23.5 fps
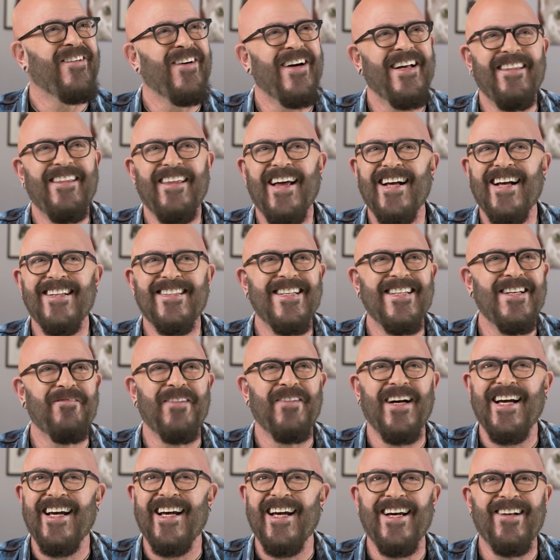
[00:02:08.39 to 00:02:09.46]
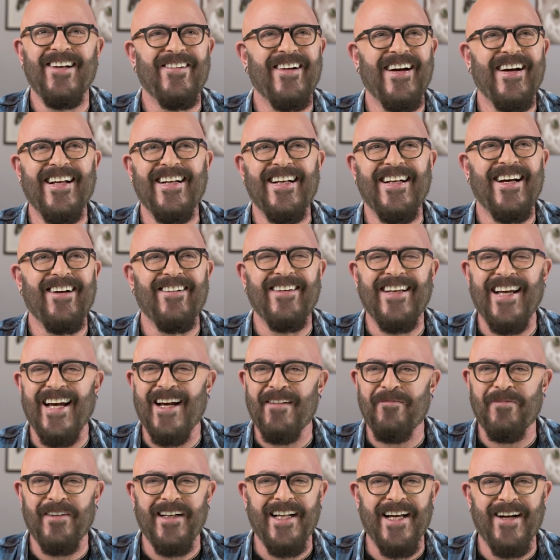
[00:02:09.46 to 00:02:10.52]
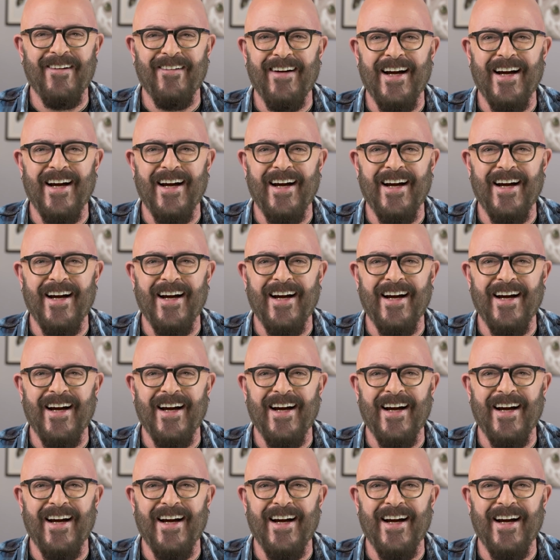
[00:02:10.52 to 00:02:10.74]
boy, that's in my head right now. Cat playing